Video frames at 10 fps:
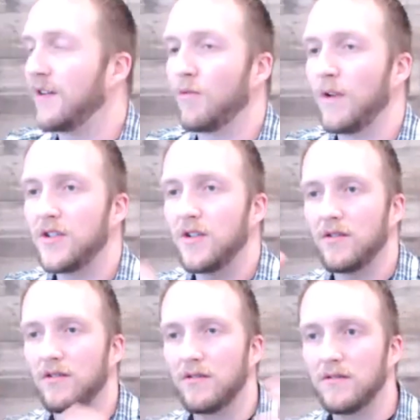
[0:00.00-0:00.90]

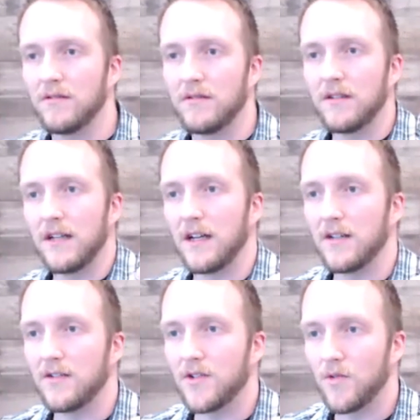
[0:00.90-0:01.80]
original
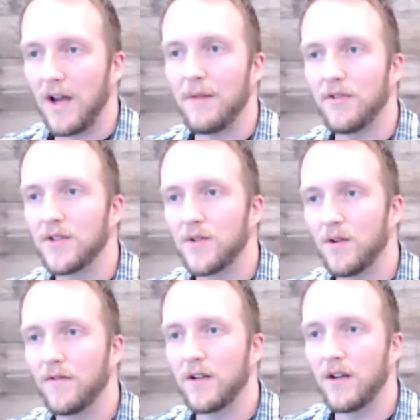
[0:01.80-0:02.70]
tribal
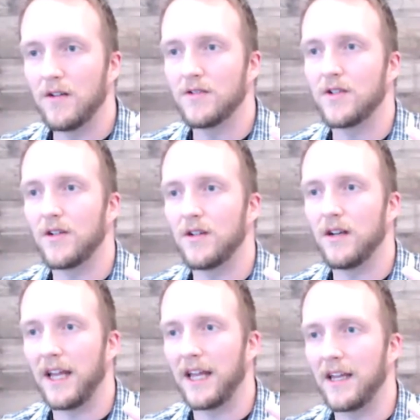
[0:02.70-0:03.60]
sort of
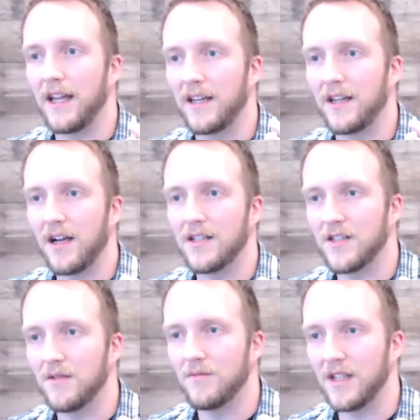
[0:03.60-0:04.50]
culture and
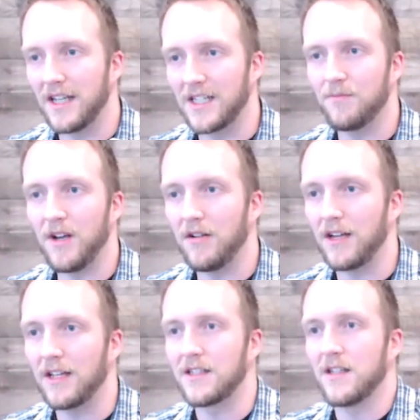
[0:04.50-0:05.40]
customs and
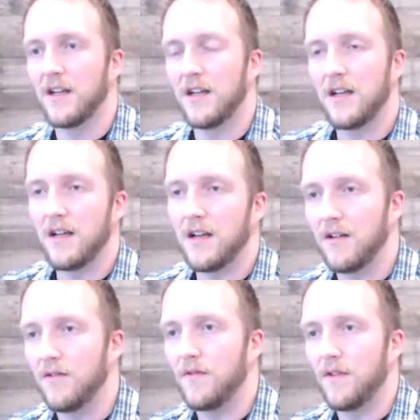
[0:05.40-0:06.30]
experience
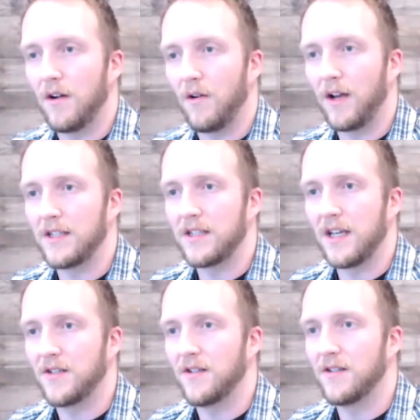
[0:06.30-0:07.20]
of our
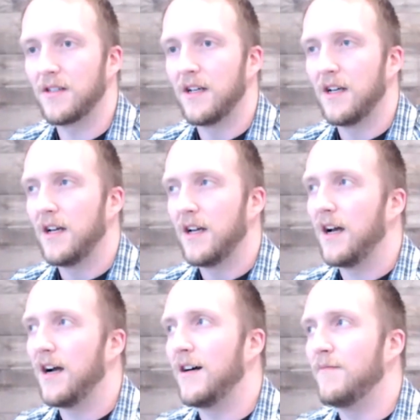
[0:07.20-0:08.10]
ancestors.
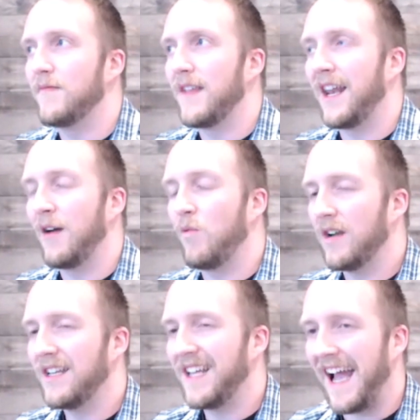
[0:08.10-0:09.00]
And I
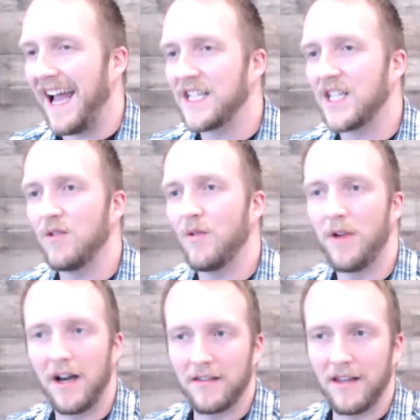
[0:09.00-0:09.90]
wanted to ask you
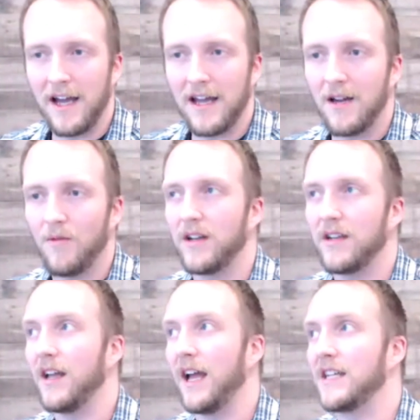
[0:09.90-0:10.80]
about that. I
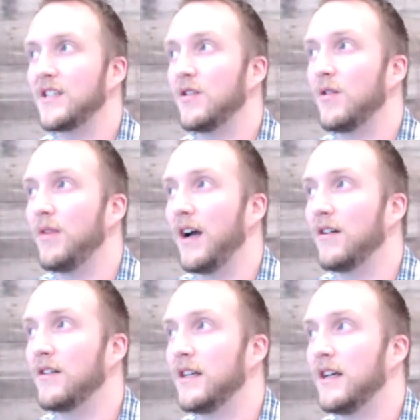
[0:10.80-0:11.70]
wanted to ask you
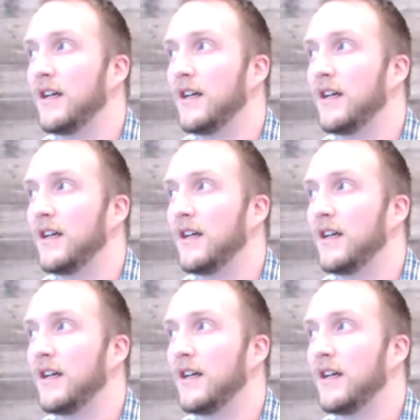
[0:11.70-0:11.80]
about